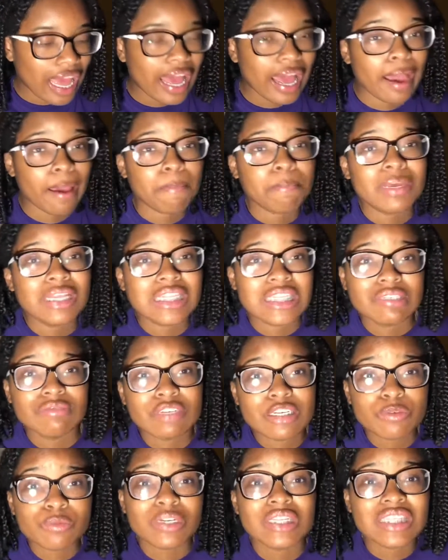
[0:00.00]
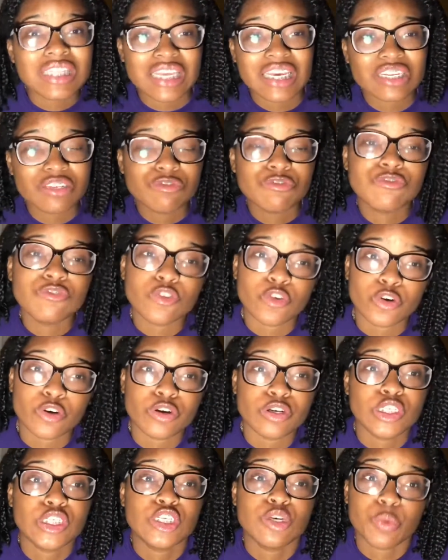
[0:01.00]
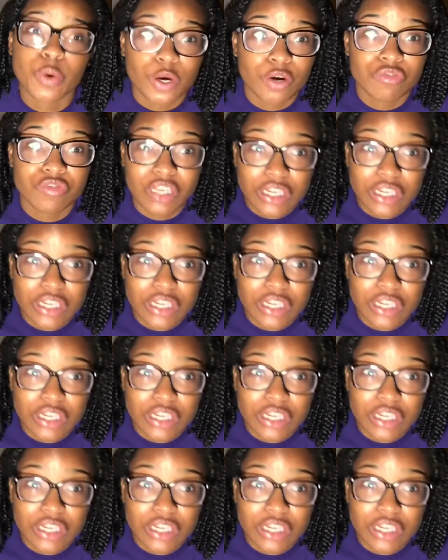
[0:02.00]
I've been living with it for 12